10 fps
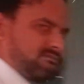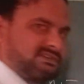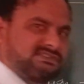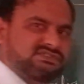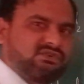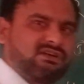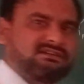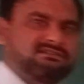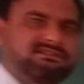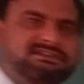This is
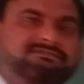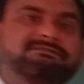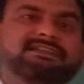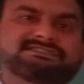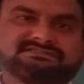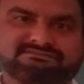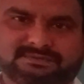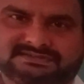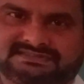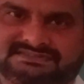called the reflection
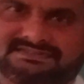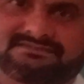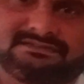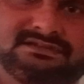process.